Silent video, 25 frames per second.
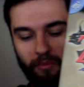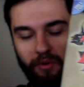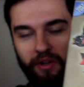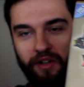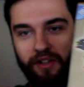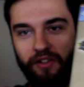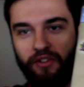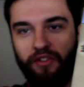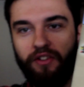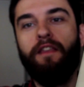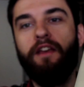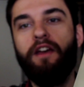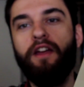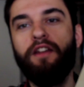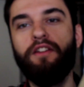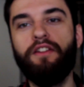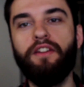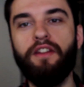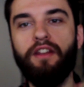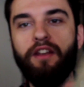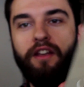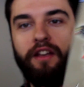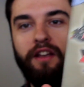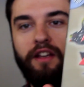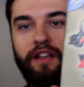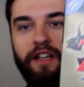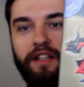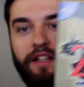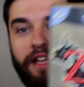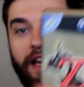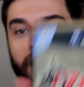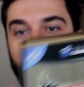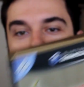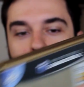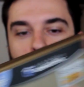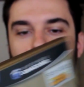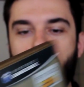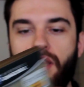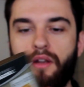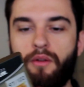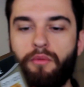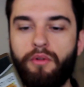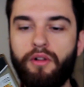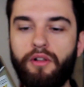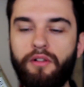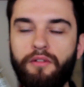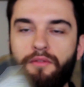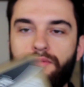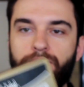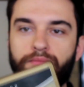was that it had a
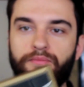manual.